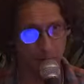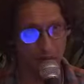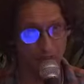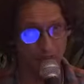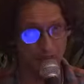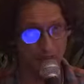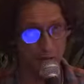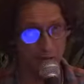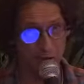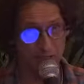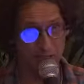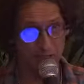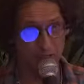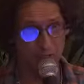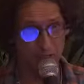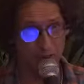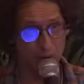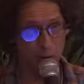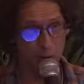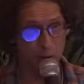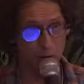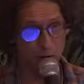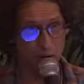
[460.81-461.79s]
based on
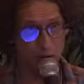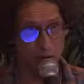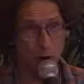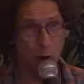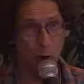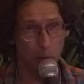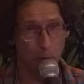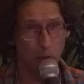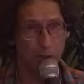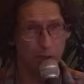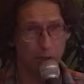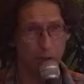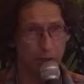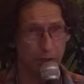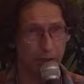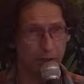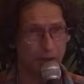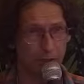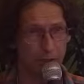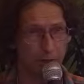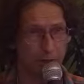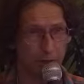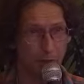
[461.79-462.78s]
sacred
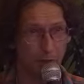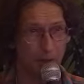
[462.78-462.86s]
geometry.